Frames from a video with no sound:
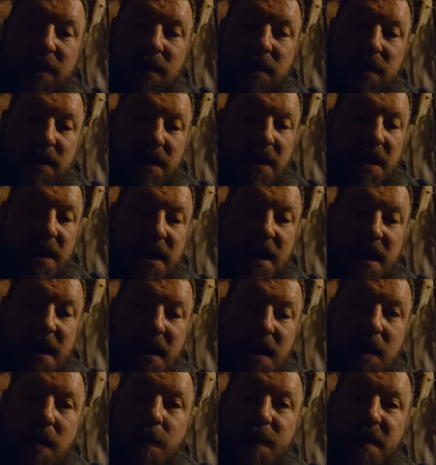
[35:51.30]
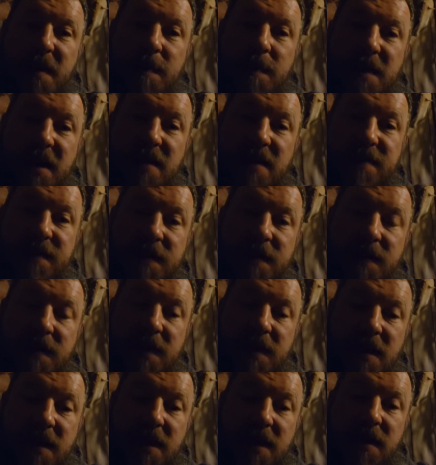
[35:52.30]
anyhow, hope everybody's doing
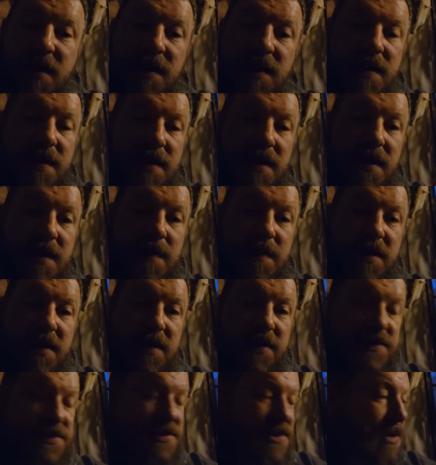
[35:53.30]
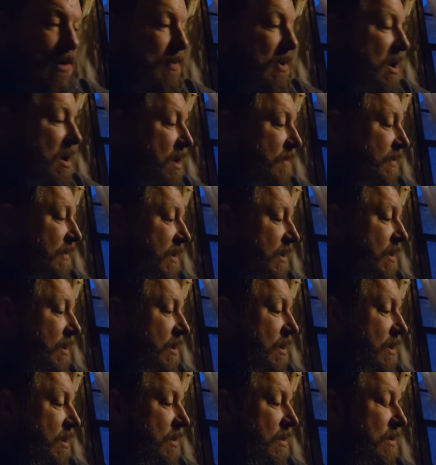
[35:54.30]
good. I'm gonna jump off
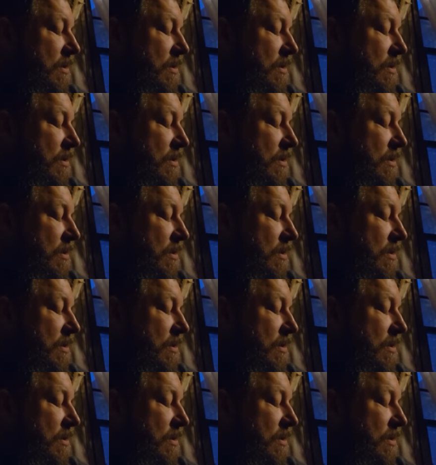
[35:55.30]
here,